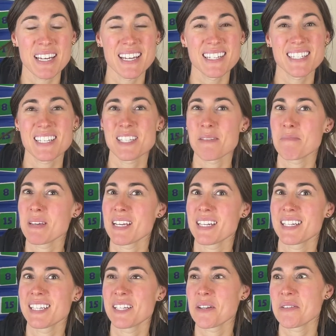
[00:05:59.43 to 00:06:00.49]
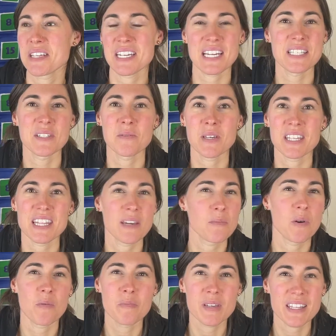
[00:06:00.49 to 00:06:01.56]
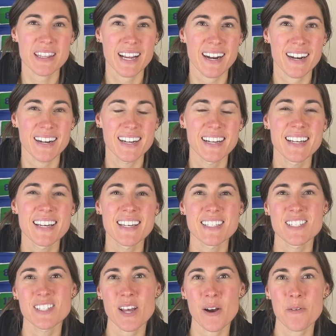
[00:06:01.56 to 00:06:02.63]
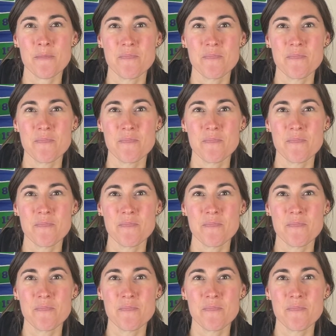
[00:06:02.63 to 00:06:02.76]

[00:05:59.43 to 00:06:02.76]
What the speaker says: Doesn't mean, the next week they won't be there. So